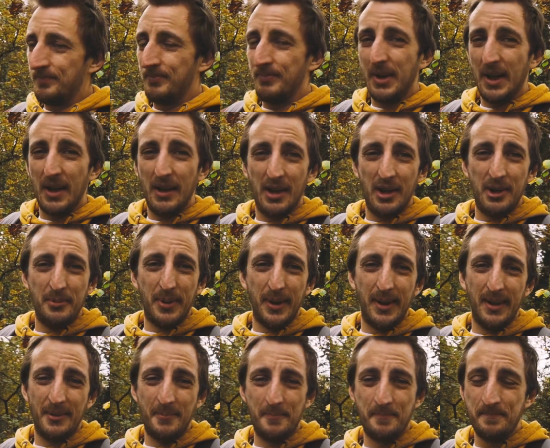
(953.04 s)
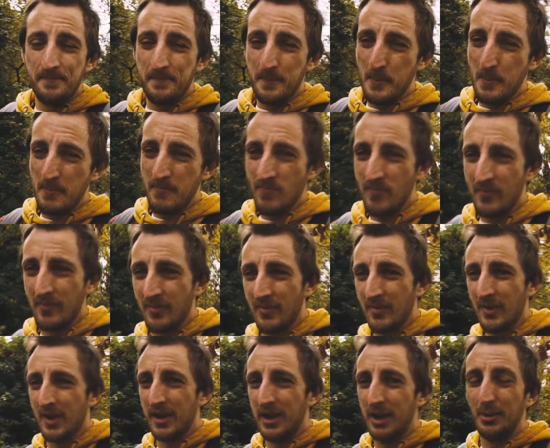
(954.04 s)
But I hope
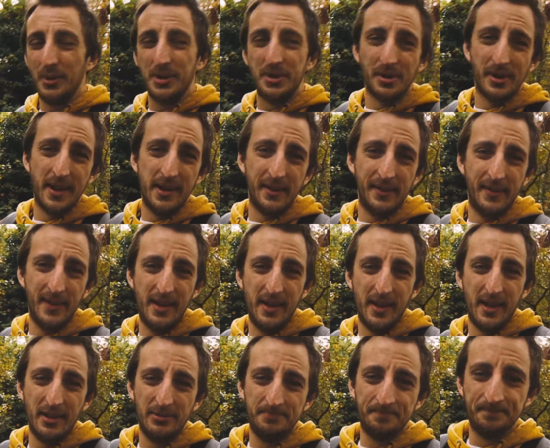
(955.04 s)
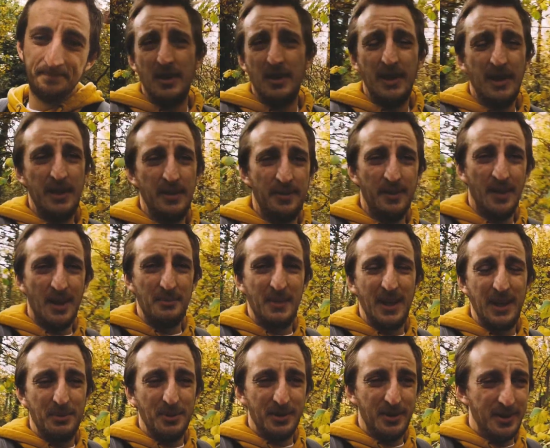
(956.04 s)
you enjoyed this video. If I'm
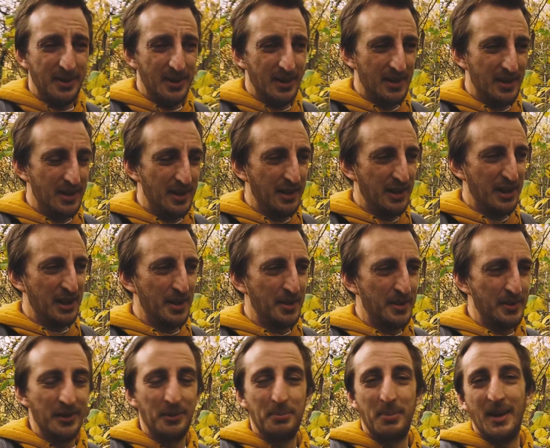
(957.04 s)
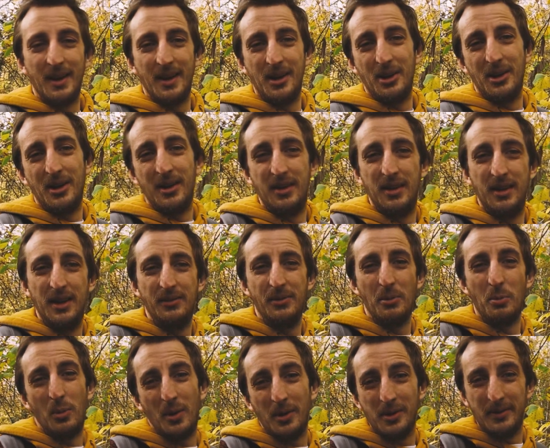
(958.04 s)
able to, you know, inspire
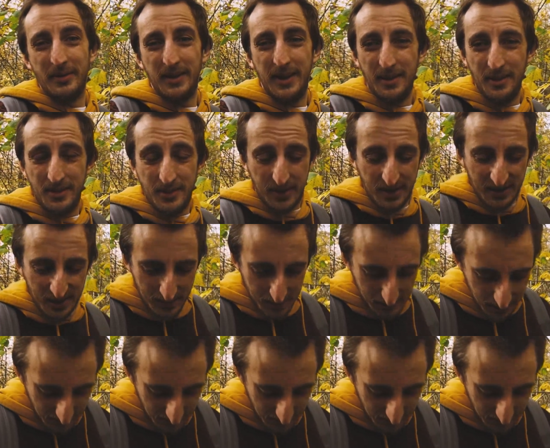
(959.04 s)
even one of you to